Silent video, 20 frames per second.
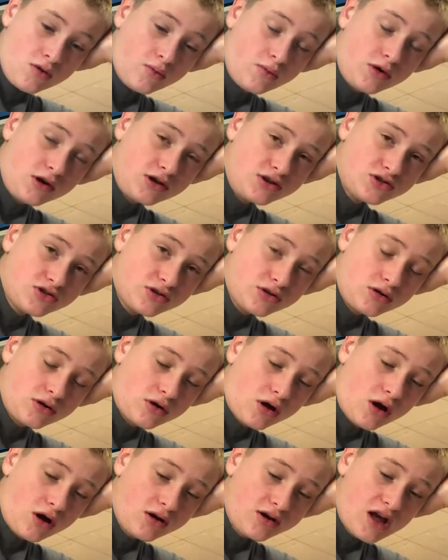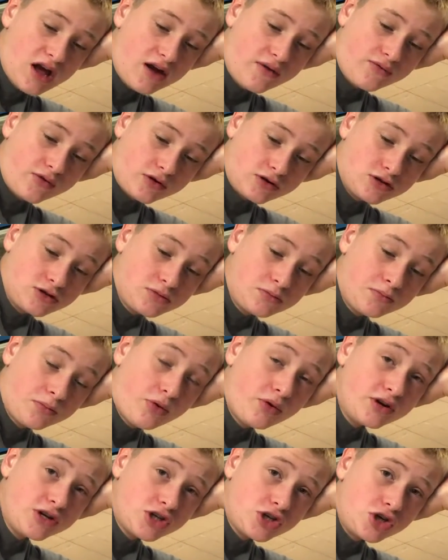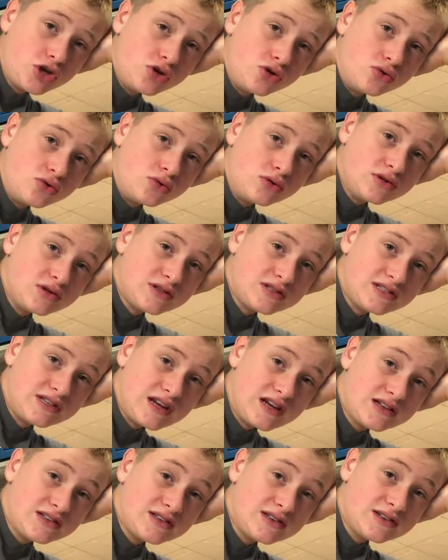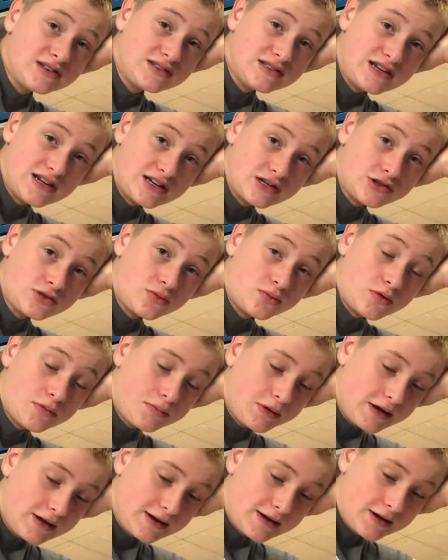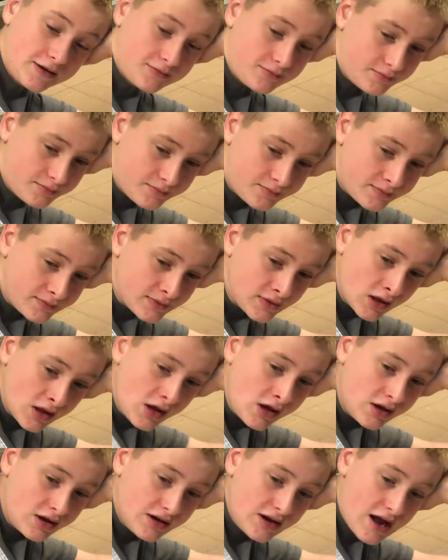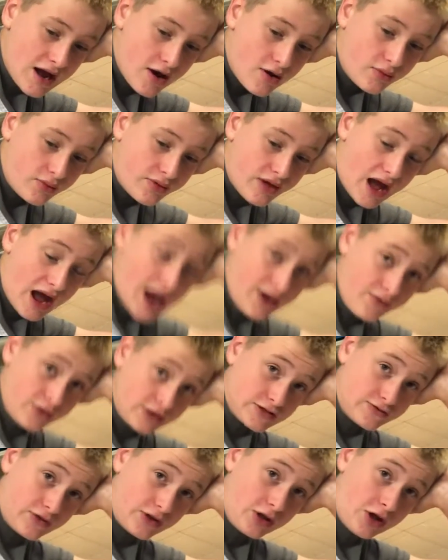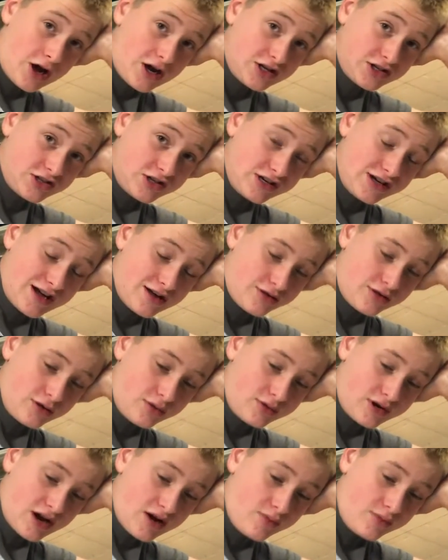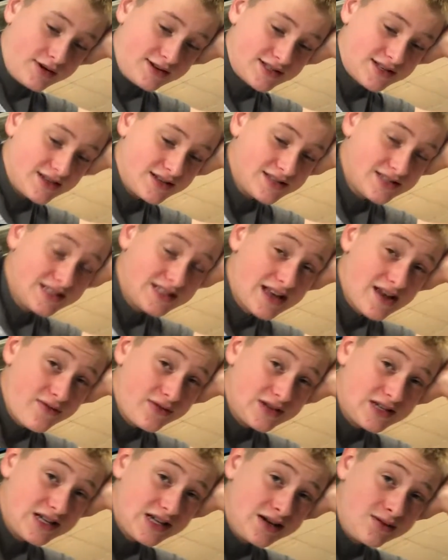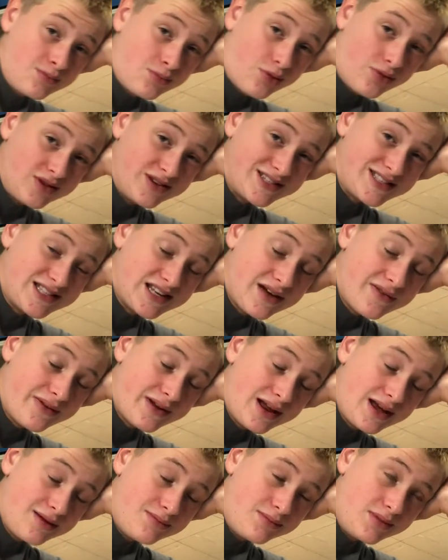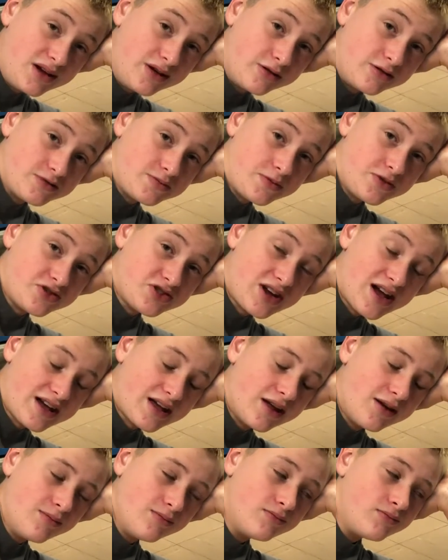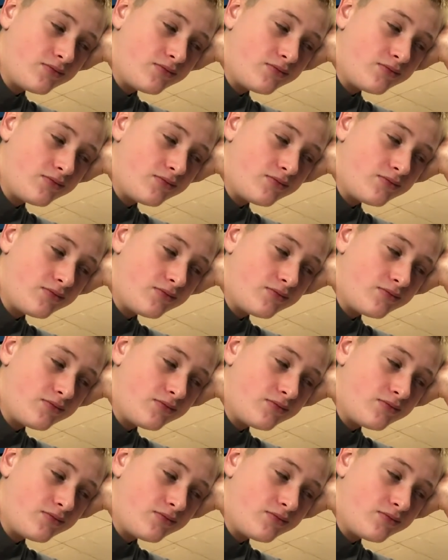was, on average, 0.266 repeating. Now, the average velocity I threw it at was 17.78 meters per second.